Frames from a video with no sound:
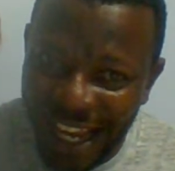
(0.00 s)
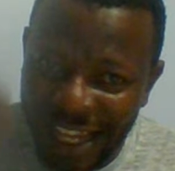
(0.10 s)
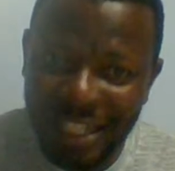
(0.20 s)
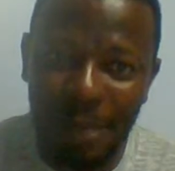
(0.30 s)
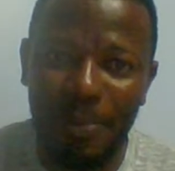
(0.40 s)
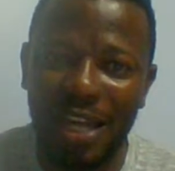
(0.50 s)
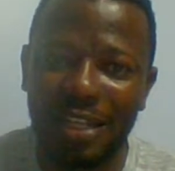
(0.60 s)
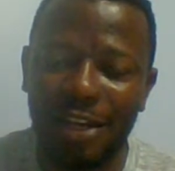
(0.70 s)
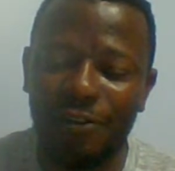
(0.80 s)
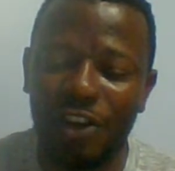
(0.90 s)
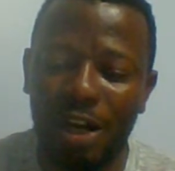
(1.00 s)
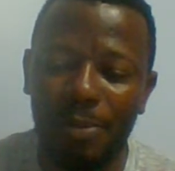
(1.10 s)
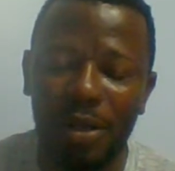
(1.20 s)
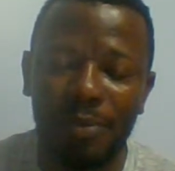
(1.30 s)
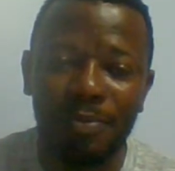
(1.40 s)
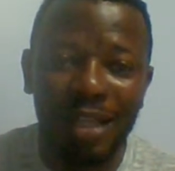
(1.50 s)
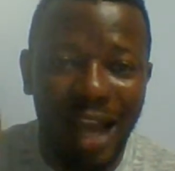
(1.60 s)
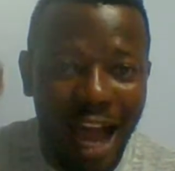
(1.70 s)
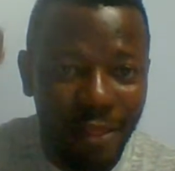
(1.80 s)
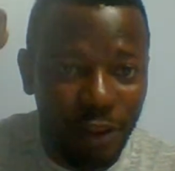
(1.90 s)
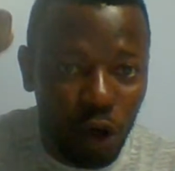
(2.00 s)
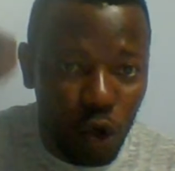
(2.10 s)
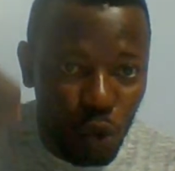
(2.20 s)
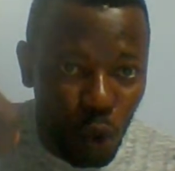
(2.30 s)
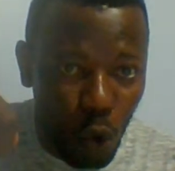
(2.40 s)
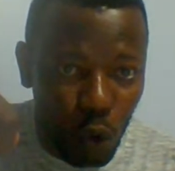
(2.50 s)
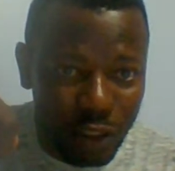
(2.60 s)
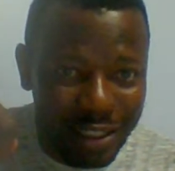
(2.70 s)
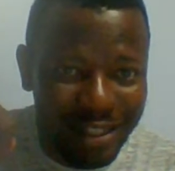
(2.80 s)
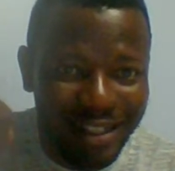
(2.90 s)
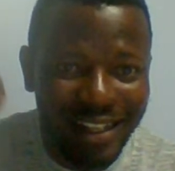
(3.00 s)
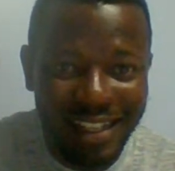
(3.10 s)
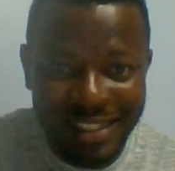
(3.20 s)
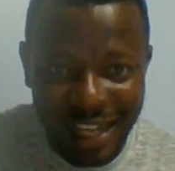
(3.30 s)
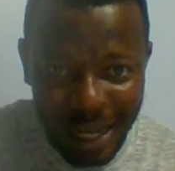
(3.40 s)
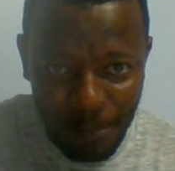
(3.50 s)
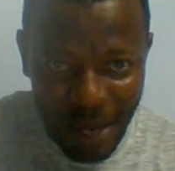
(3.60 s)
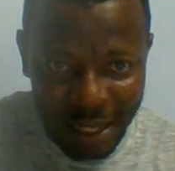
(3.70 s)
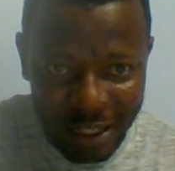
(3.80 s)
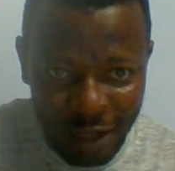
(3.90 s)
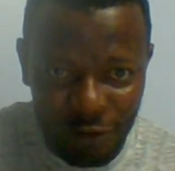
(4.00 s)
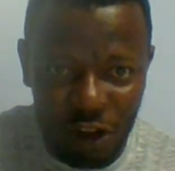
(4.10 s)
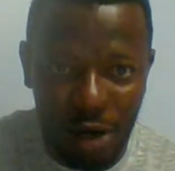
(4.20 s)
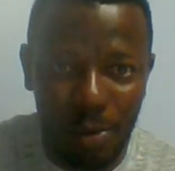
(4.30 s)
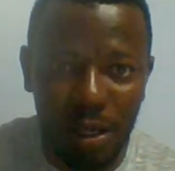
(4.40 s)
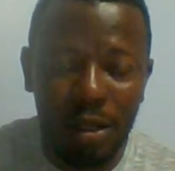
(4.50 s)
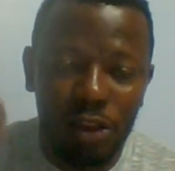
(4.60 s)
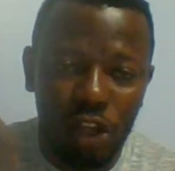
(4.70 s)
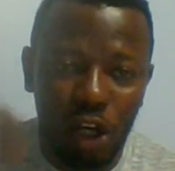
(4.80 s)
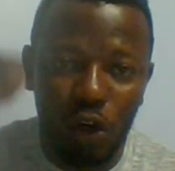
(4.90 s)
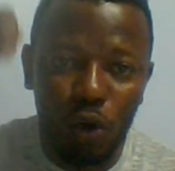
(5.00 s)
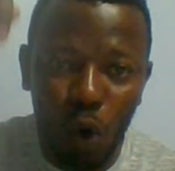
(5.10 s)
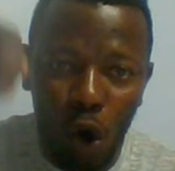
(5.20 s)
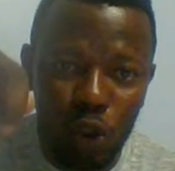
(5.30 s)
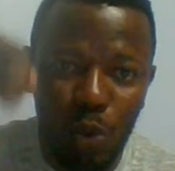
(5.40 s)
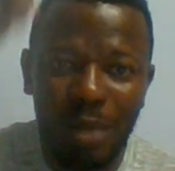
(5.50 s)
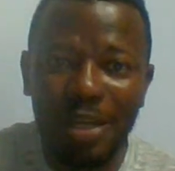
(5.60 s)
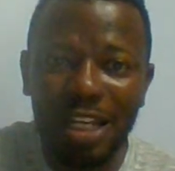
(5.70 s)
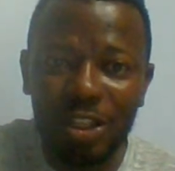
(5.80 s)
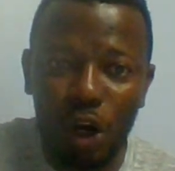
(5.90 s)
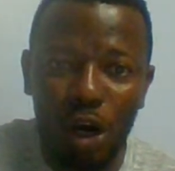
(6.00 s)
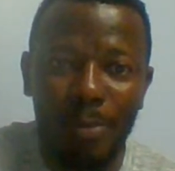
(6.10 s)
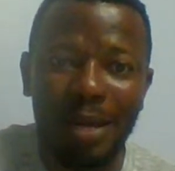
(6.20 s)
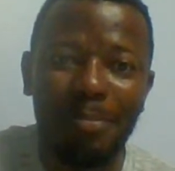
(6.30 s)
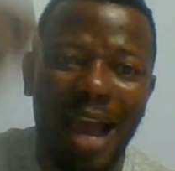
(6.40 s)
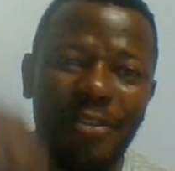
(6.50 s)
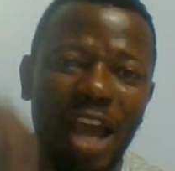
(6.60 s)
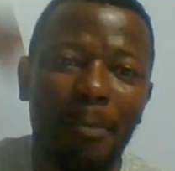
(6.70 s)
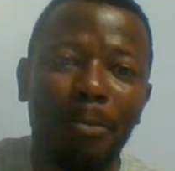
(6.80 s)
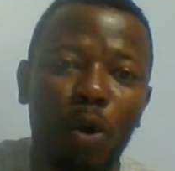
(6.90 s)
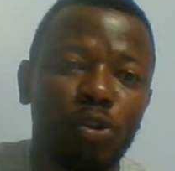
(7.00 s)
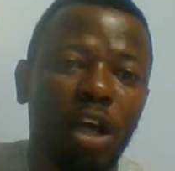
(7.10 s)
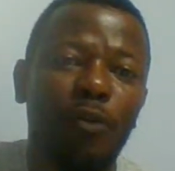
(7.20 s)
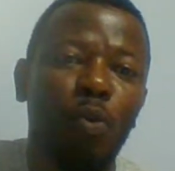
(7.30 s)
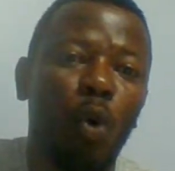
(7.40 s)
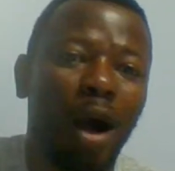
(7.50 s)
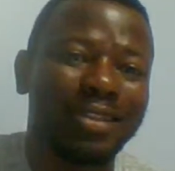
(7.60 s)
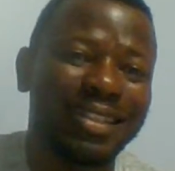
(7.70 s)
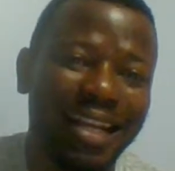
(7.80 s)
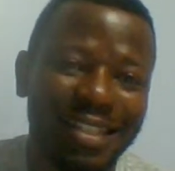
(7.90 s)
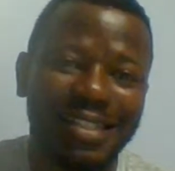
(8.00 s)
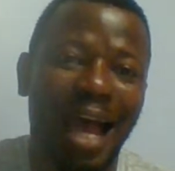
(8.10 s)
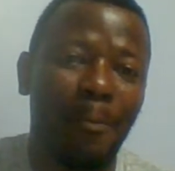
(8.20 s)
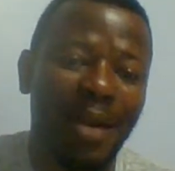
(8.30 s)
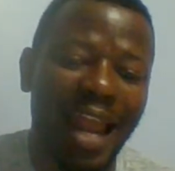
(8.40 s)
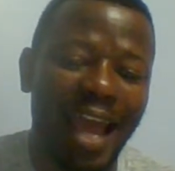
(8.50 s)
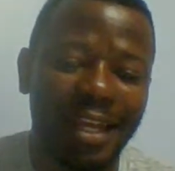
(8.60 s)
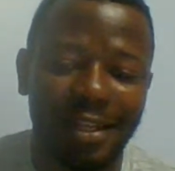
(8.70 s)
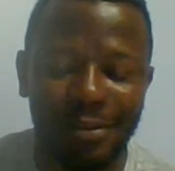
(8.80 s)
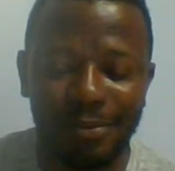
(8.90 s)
independent variable and the growth is the dependent variable. The growth will be determined by the amount of water that is applied.